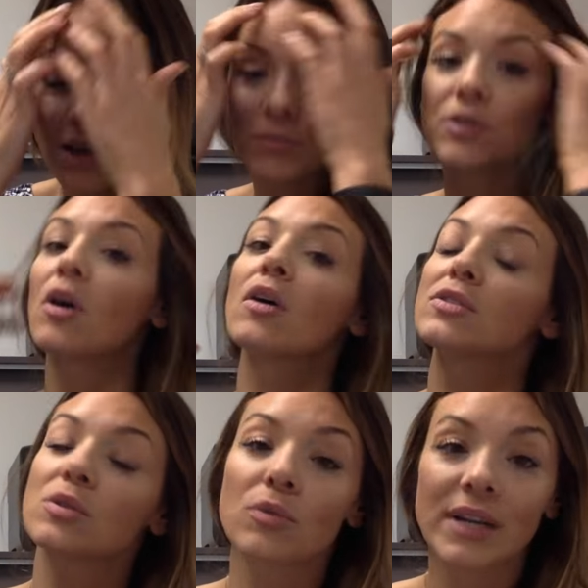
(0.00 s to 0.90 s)
You're
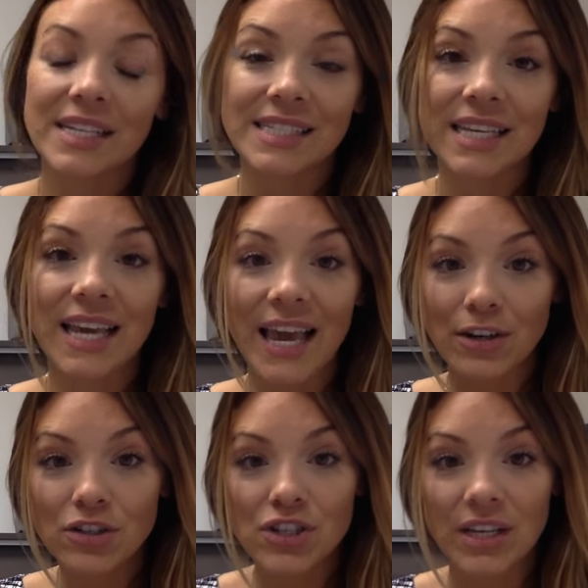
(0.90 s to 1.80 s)
also going to see
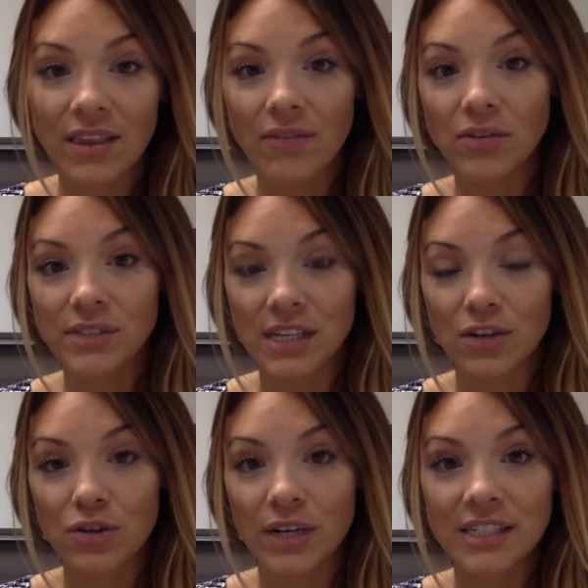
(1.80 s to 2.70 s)
energy levels
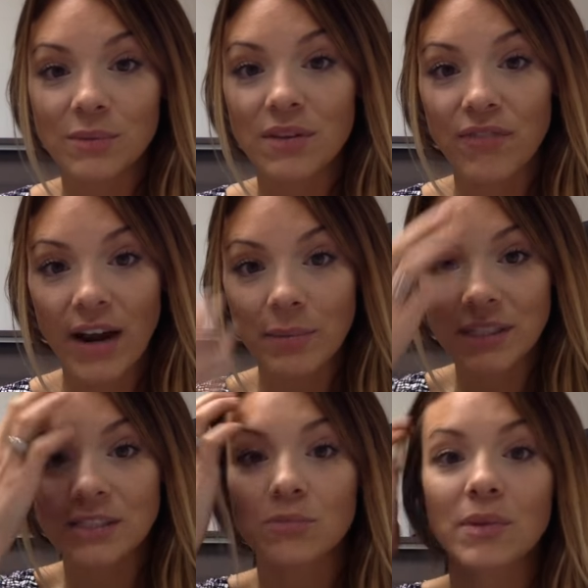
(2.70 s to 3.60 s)
increase with the
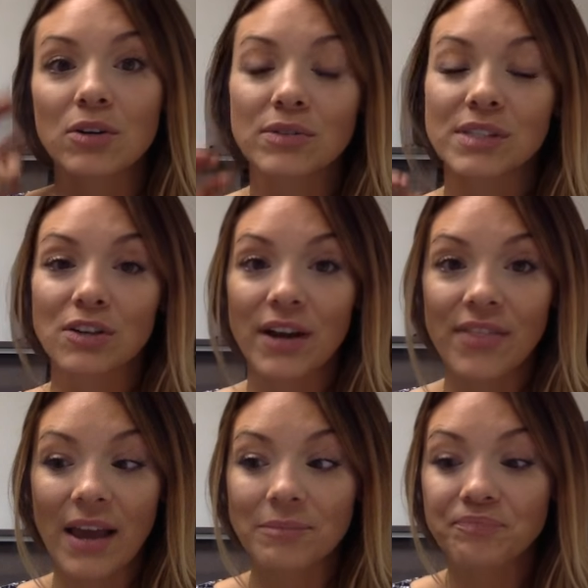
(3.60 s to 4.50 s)
vitamins and minerals that are in
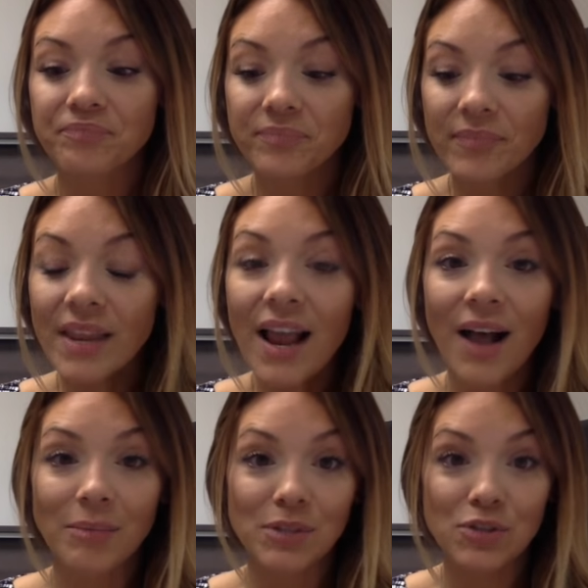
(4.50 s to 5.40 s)

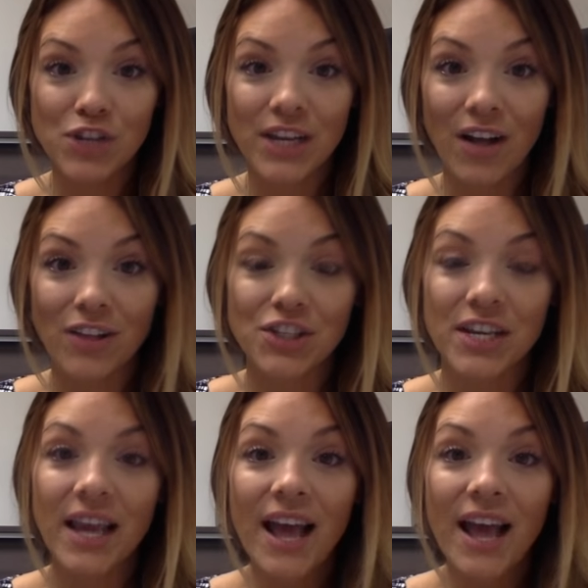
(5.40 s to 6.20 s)
that. So Shakeology.